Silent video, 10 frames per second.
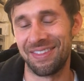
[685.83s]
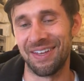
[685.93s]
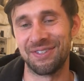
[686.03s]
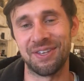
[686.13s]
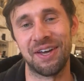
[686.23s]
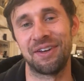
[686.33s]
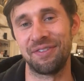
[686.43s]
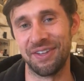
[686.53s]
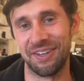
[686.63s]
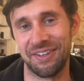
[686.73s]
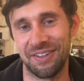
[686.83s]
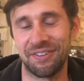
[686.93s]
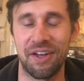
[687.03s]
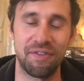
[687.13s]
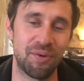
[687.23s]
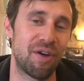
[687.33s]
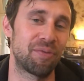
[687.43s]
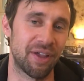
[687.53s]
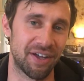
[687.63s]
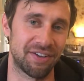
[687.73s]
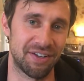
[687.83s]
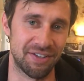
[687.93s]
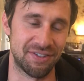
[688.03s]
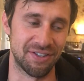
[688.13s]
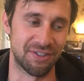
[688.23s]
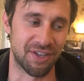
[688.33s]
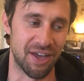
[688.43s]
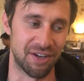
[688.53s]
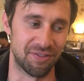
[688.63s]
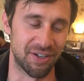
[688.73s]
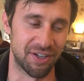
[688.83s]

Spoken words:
That's kind of the rough plan. It's kind of